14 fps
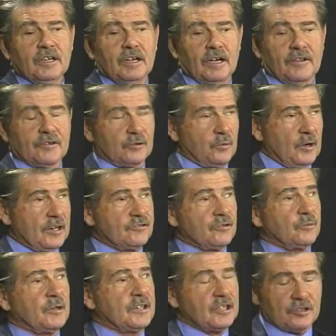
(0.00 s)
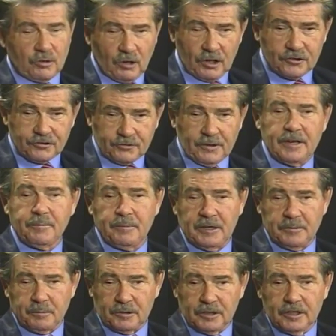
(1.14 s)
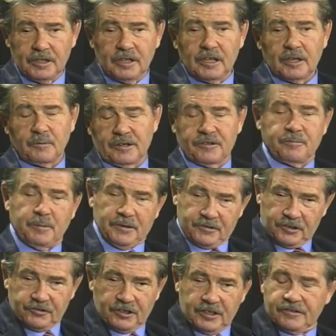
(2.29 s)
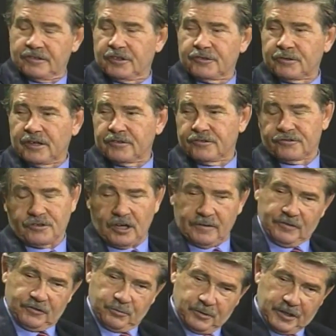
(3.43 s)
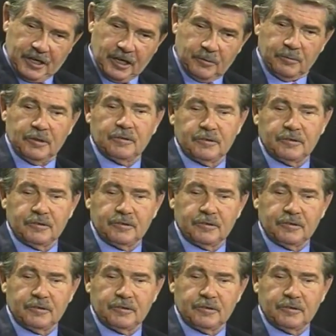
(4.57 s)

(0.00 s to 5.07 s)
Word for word: Uh, there are ways that we could cross train people, and when it's busy season in the treasurer's office, we help.